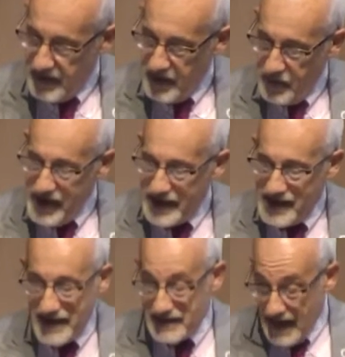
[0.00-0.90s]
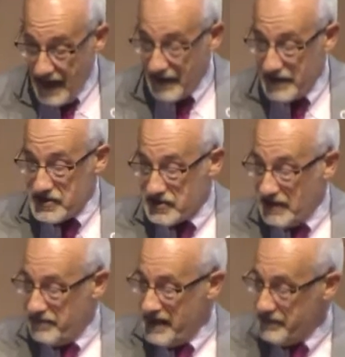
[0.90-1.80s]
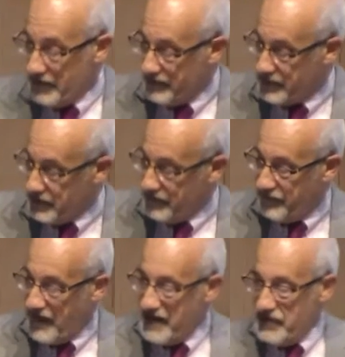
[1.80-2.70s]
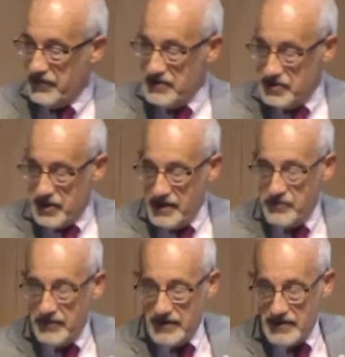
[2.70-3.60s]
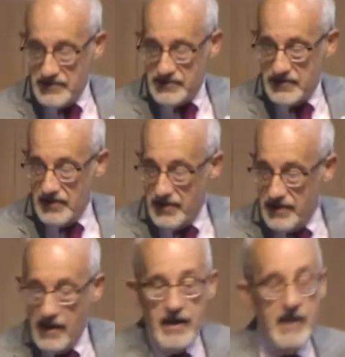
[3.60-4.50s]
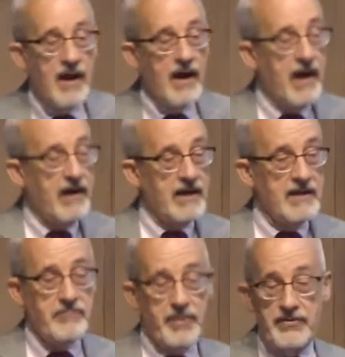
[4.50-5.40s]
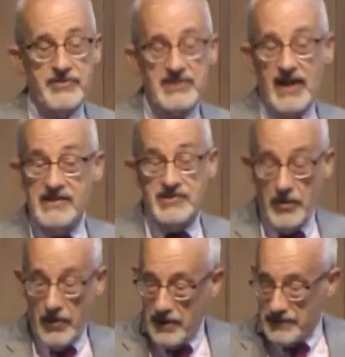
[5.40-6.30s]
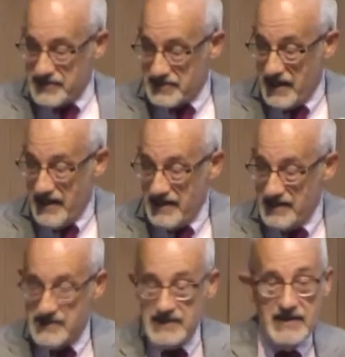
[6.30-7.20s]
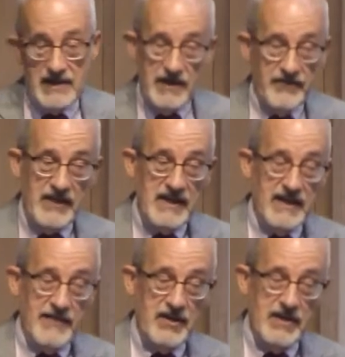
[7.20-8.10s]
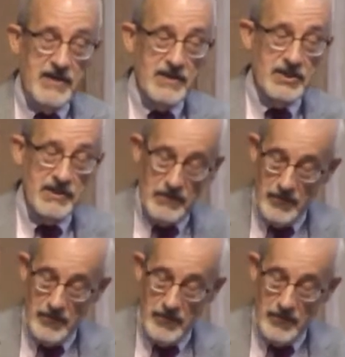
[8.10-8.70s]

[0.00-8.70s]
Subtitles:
We can acknowledge that people of good faith and genuine concern are on both sides, all sides, of any given issue.